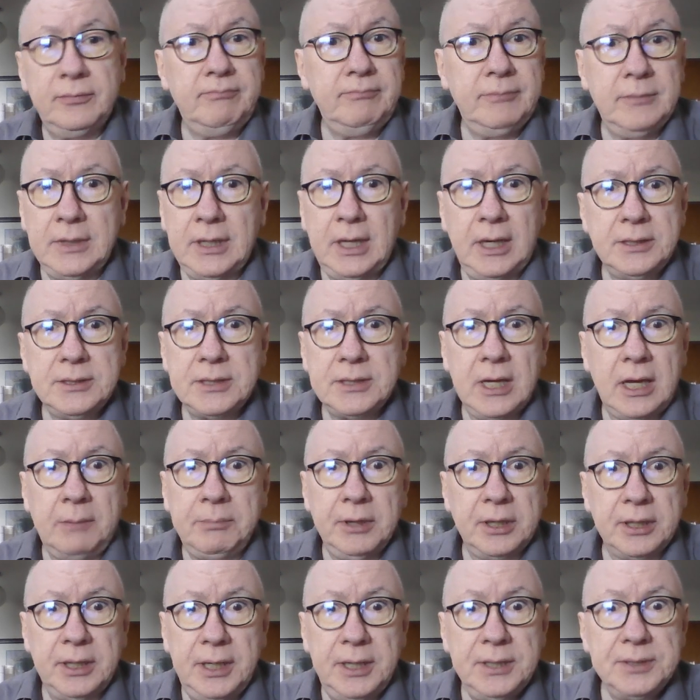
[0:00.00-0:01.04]
takes a
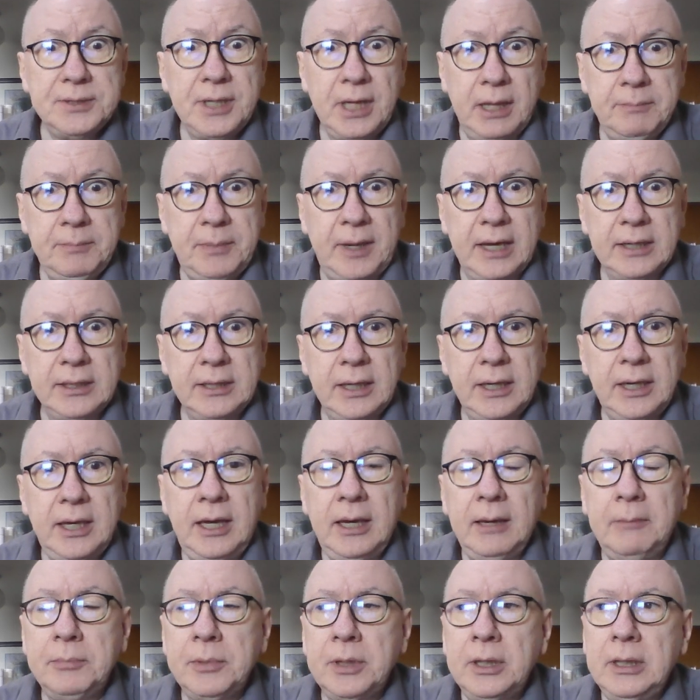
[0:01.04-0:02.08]
couple of days to get back to
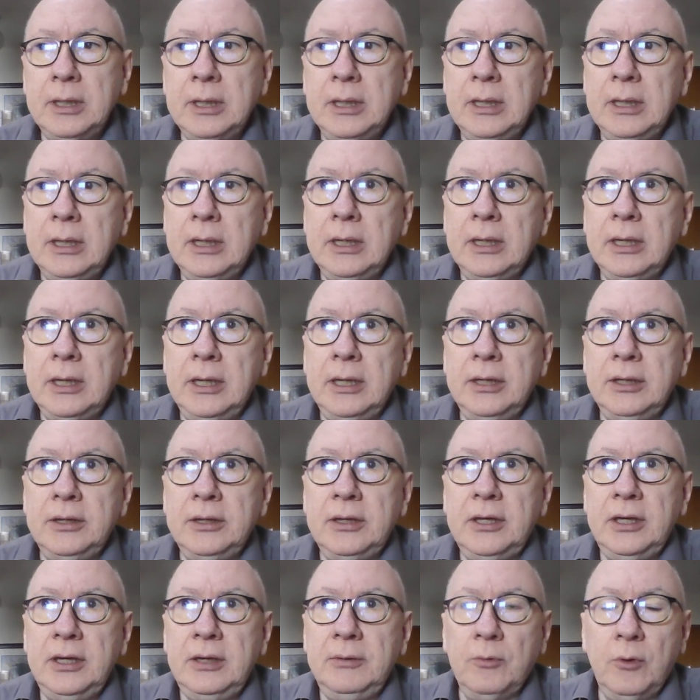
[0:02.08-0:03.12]
camp, and
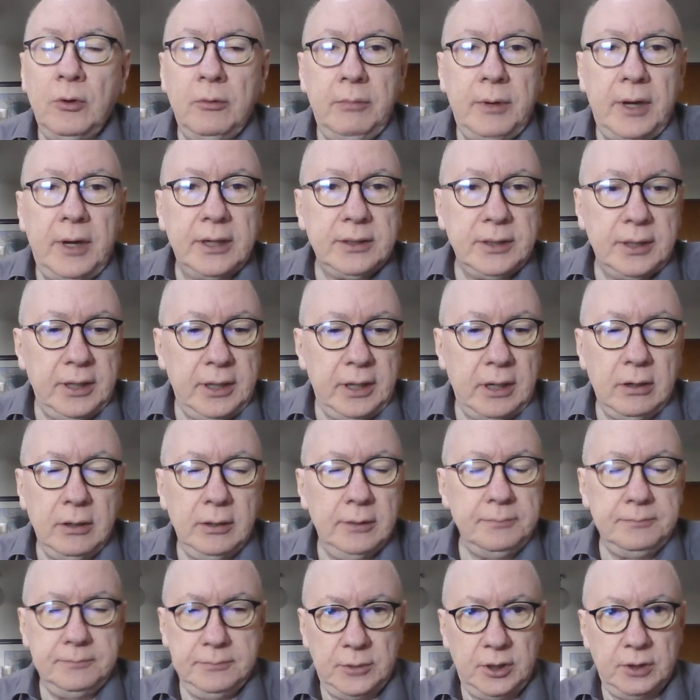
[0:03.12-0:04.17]
they row back to camp,
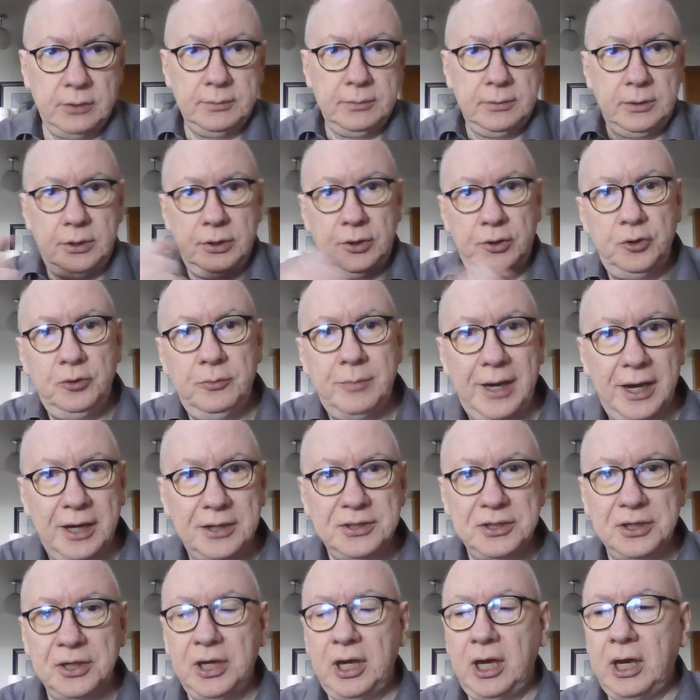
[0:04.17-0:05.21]
or canoe back
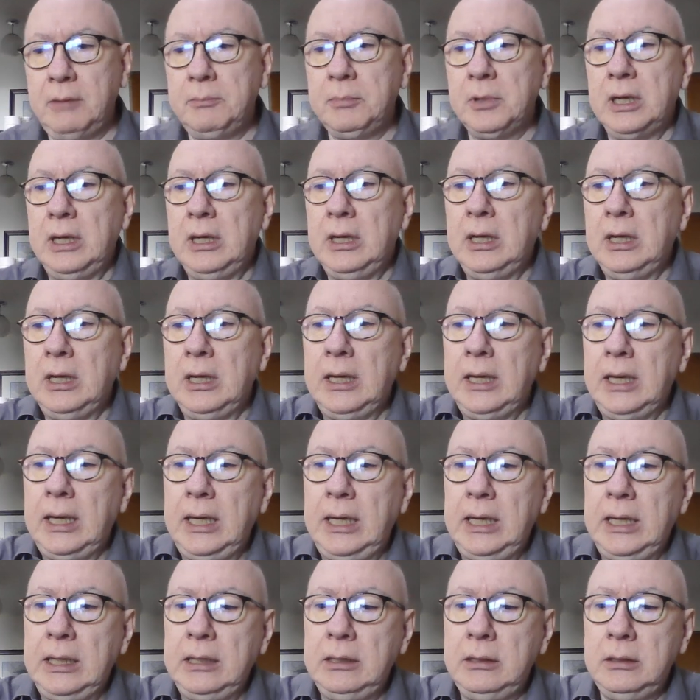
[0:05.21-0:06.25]
to camp,
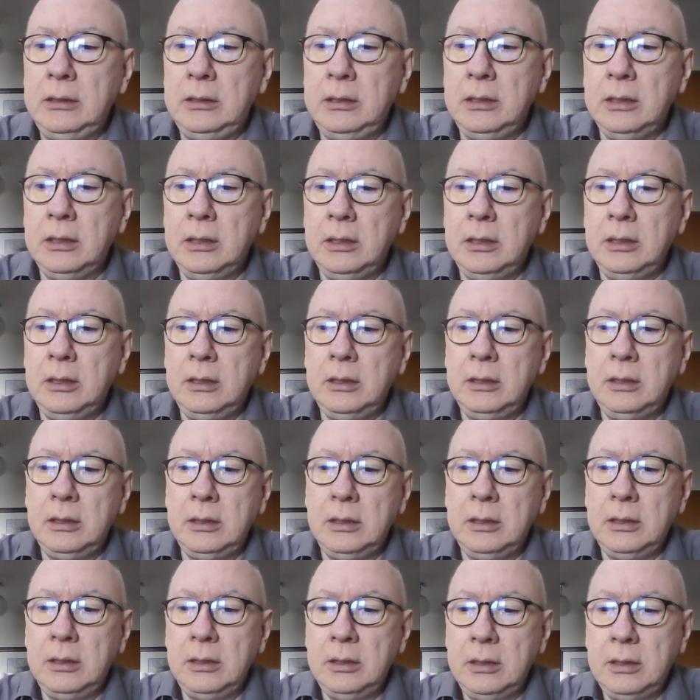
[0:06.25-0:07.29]
and
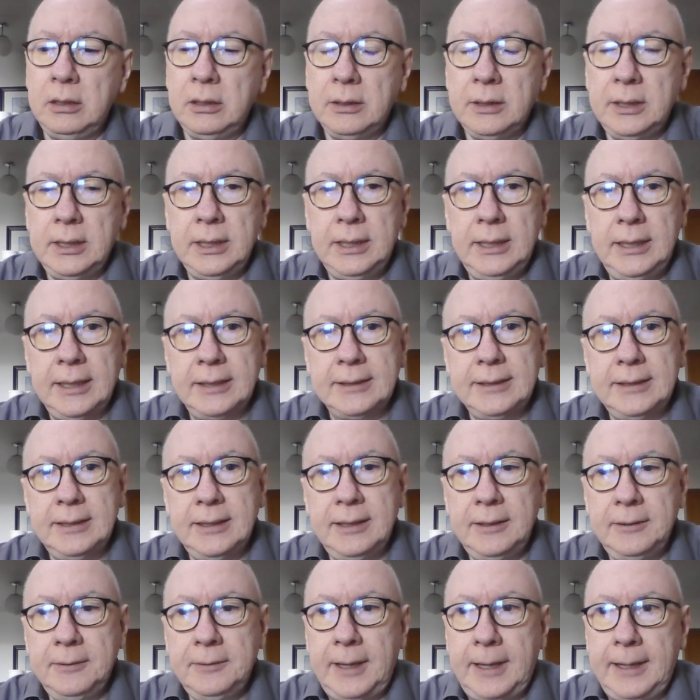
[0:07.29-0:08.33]
they get
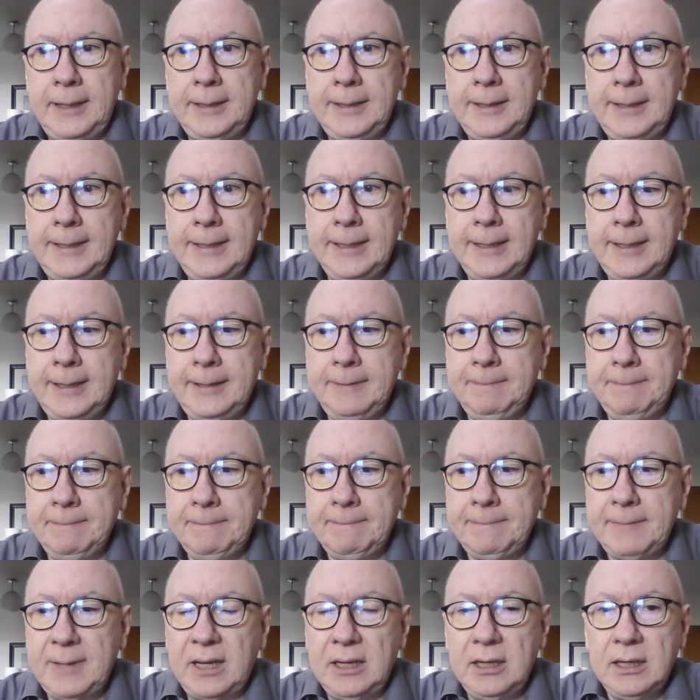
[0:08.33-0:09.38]
there, and
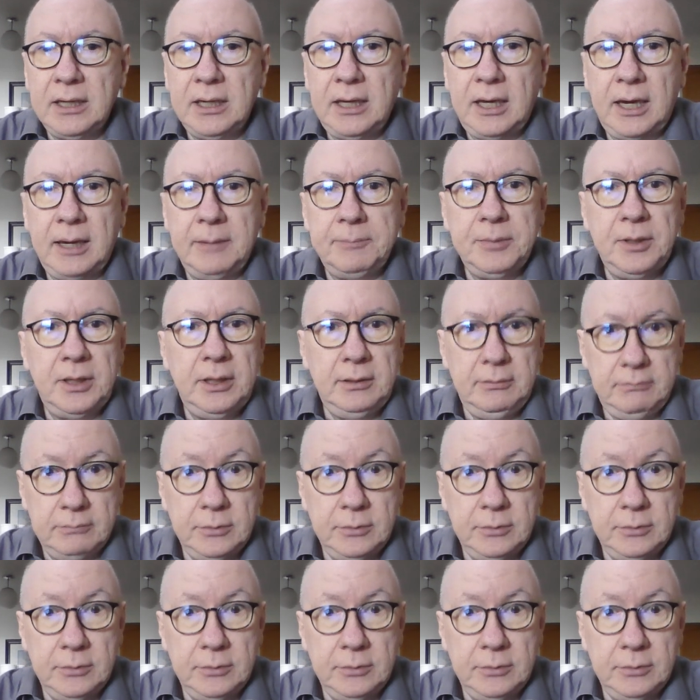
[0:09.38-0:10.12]
Cappy,